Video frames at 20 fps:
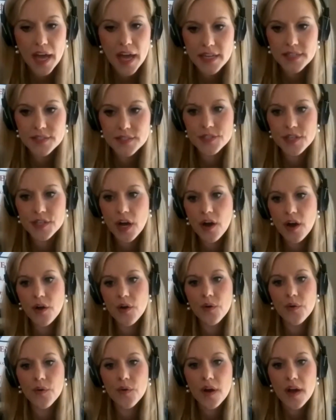Right.
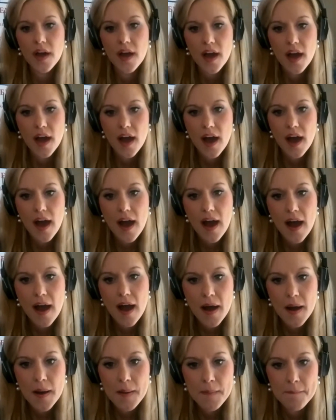Okay. So,
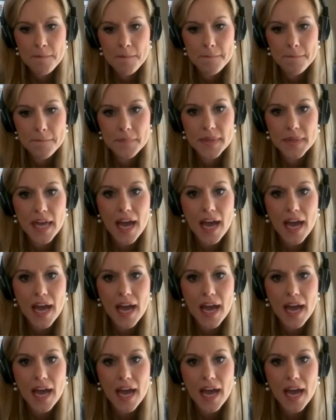um,